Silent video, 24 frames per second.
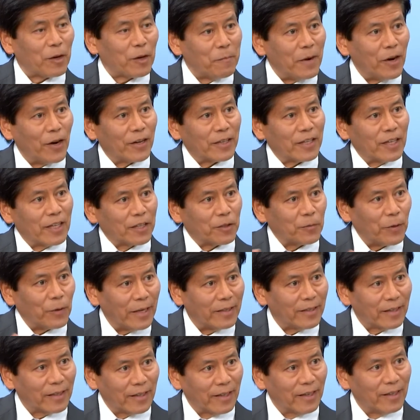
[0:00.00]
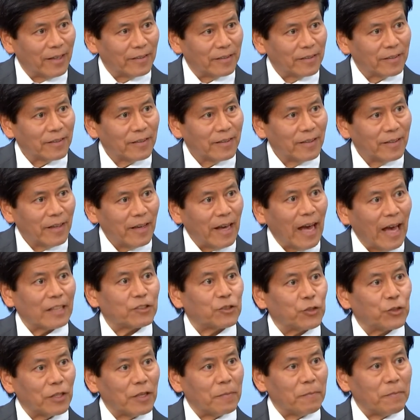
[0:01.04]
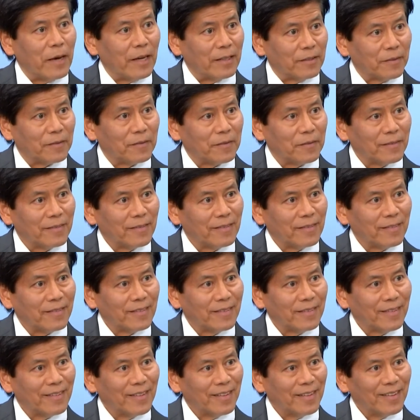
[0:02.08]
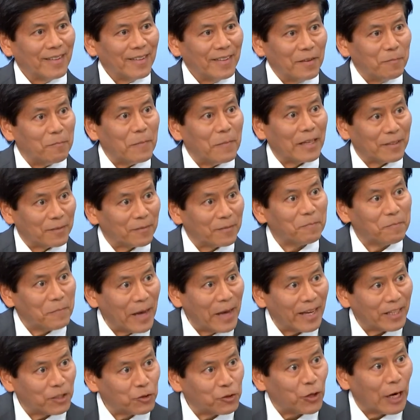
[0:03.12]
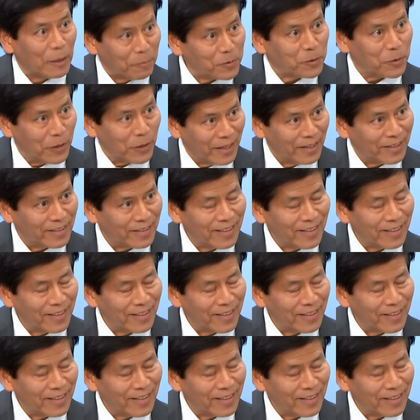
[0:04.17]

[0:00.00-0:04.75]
America Great Again" actually meant make Trump great.